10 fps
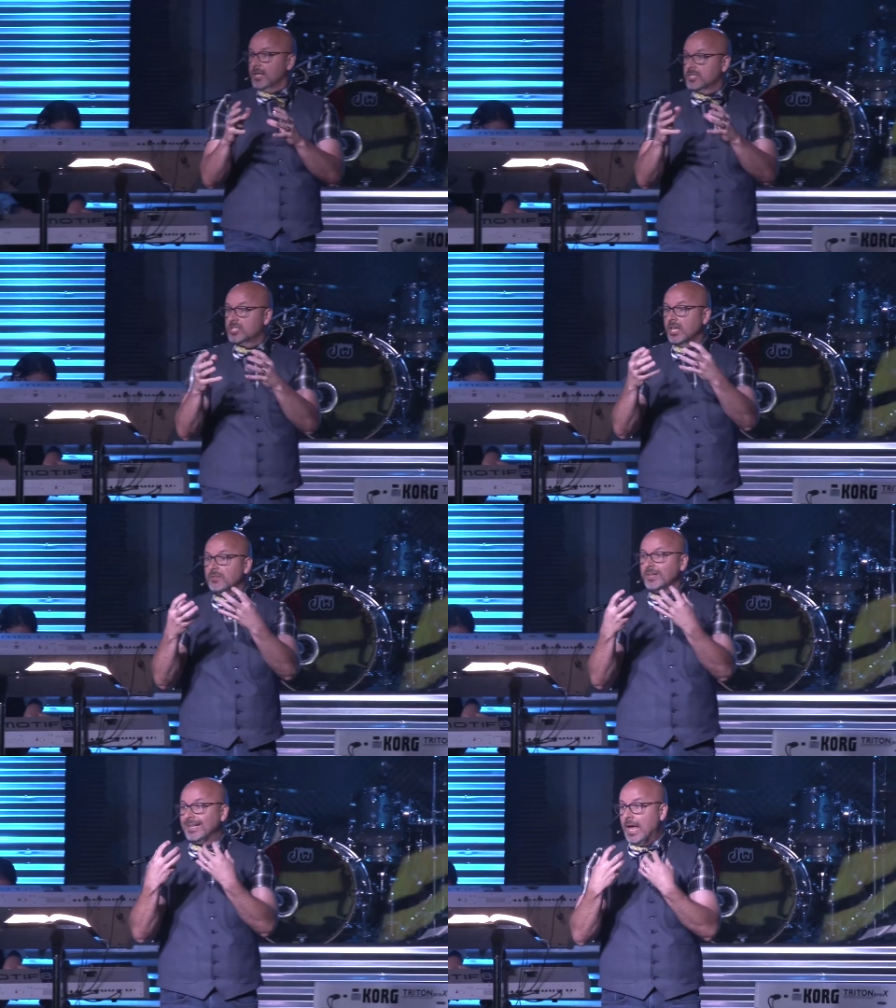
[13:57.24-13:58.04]
instead
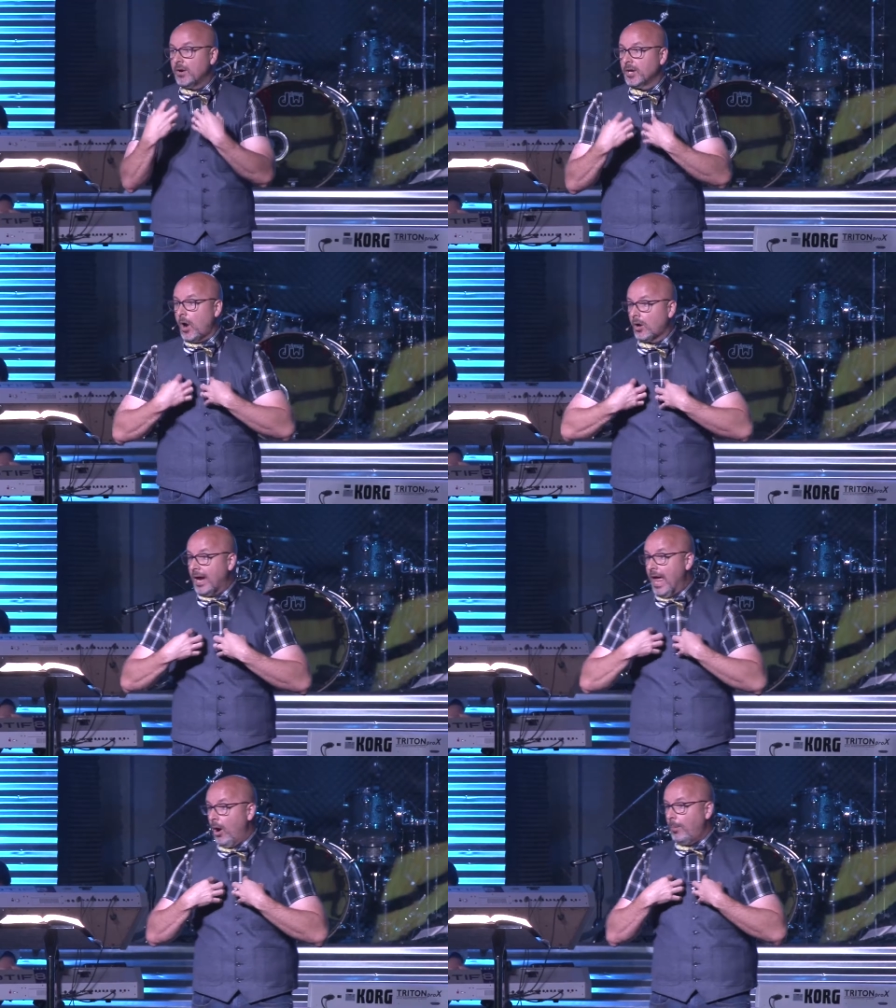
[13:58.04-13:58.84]
of allowing our
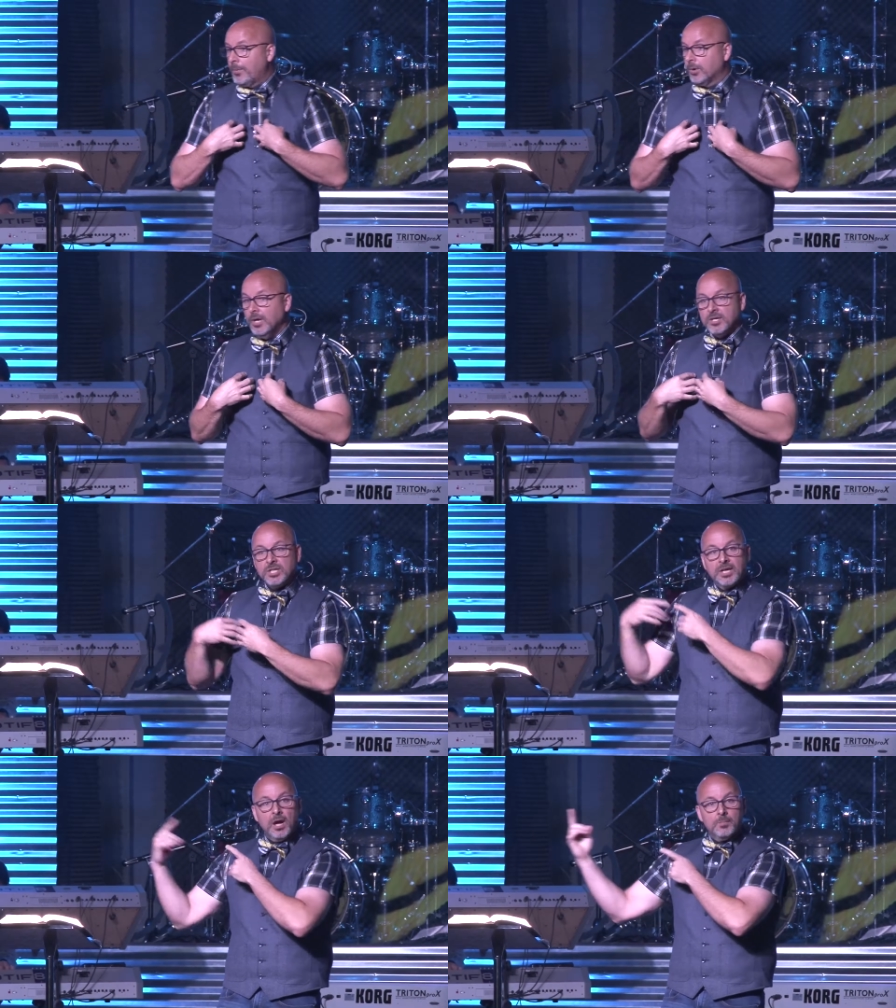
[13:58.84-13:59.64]
helper
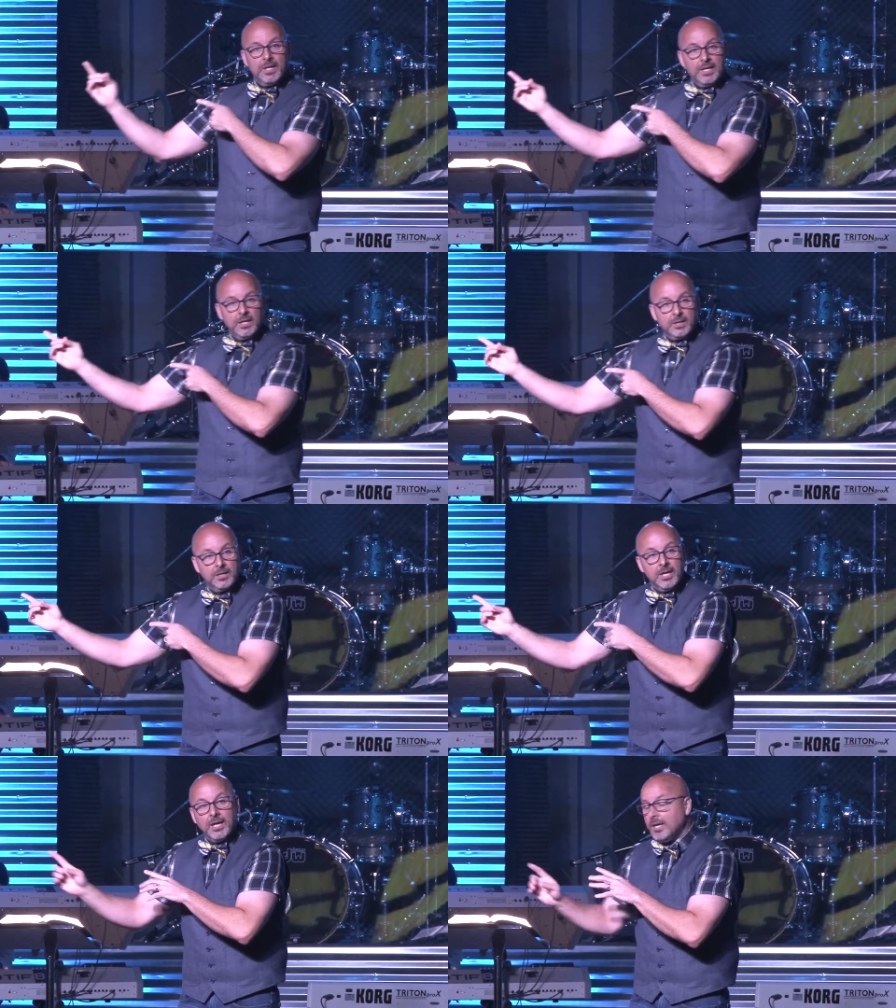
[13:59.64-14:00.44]
to come in,
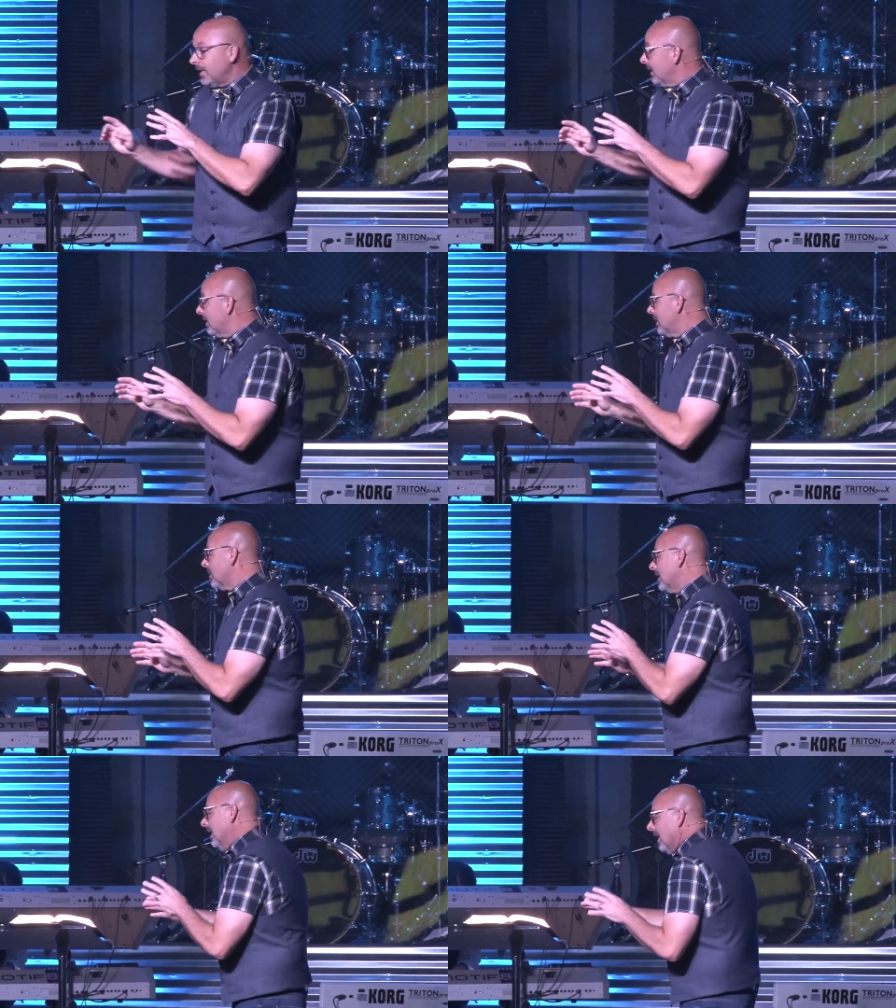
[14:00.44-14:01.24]
it, it,